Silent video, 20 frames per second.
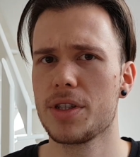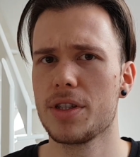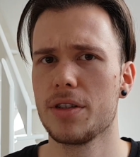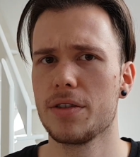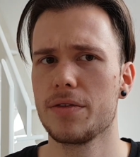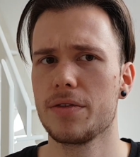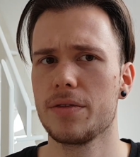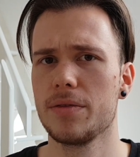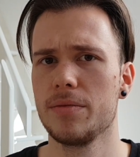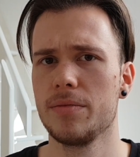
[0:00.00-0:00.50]

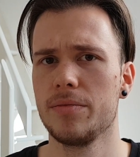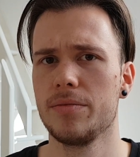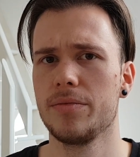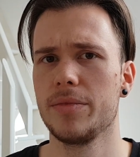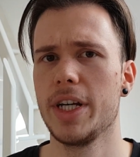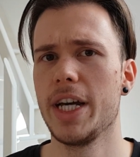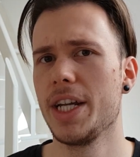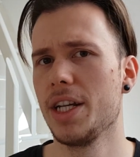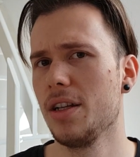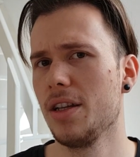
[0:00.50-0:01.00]
stuff,
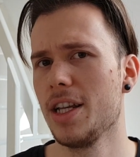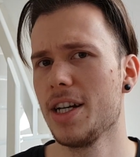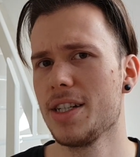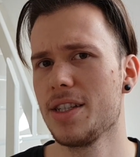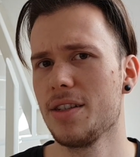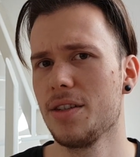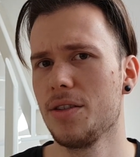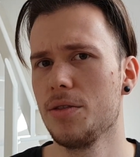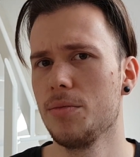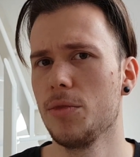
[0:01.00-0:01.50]

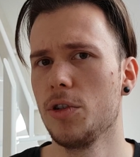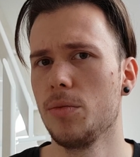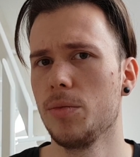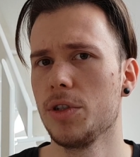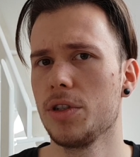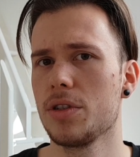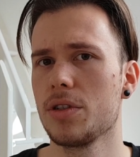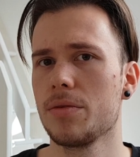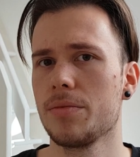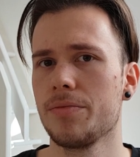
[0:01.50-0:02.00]
analyzing the
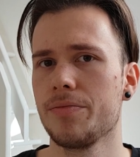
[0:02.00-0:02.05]
moment?